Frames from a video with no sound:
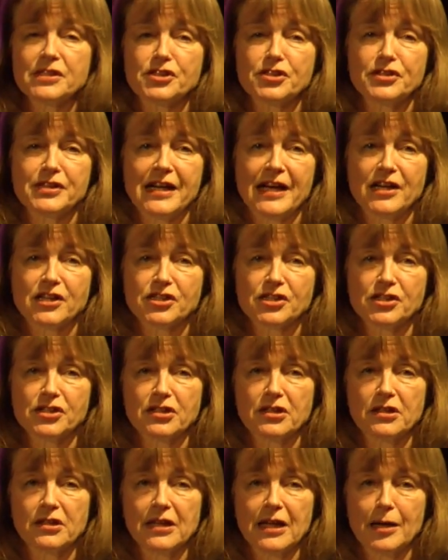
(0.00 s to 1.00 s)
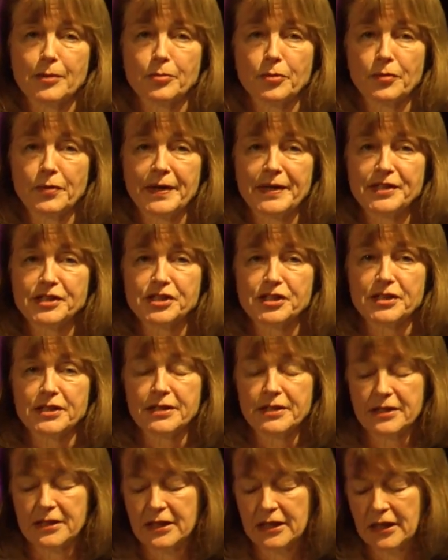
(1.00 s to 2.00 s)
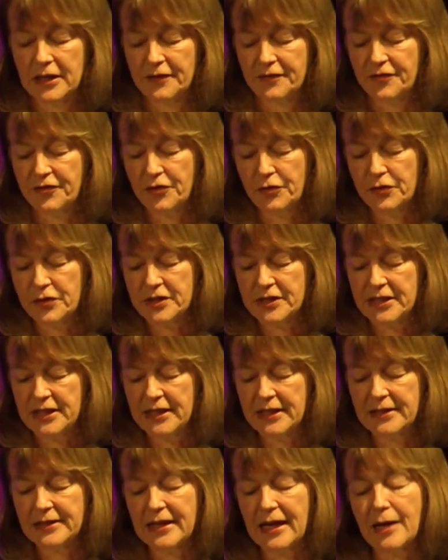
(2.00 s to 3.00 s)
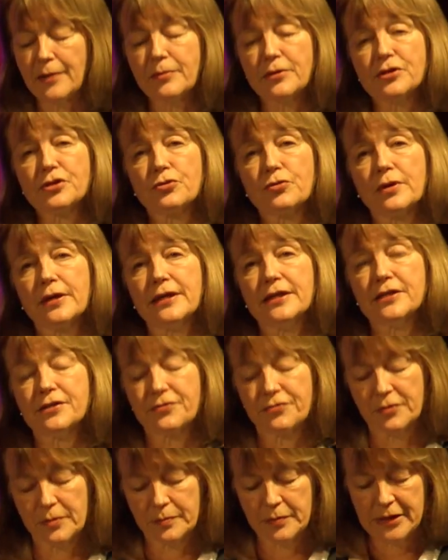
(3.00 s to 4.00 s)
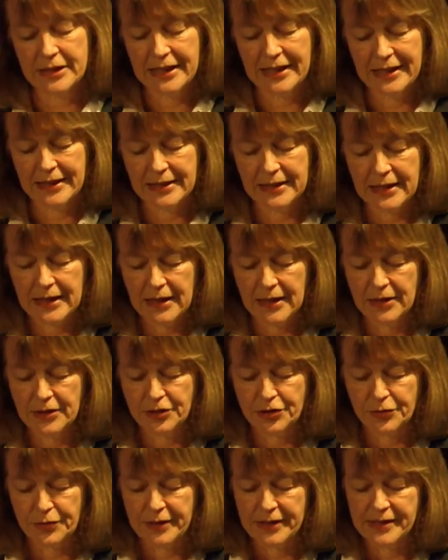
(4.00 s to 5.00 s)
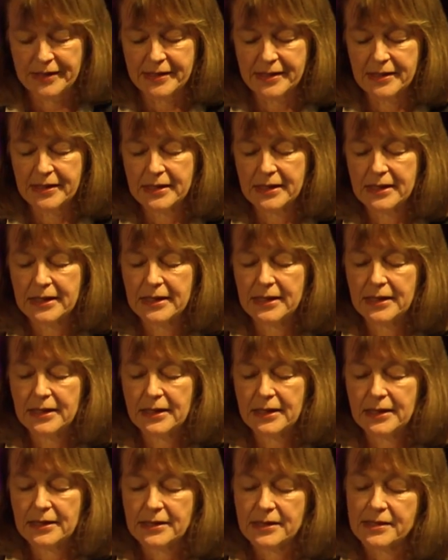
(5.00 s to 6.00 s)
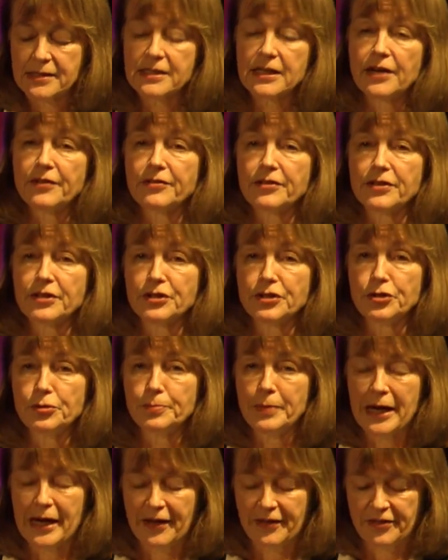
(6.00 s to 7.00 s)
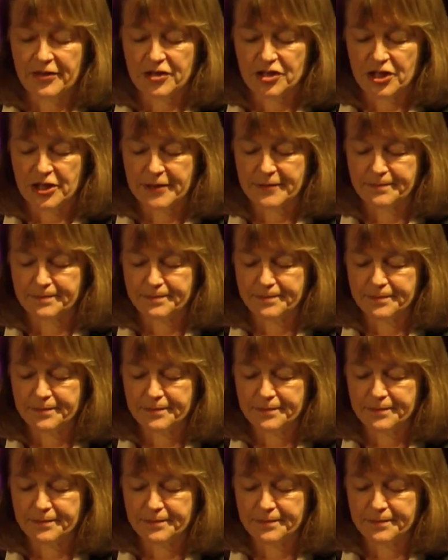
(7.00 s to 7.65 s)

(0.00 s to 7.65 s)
international collaboration of 13 laboratories from 10 countries discovered a new pathogen,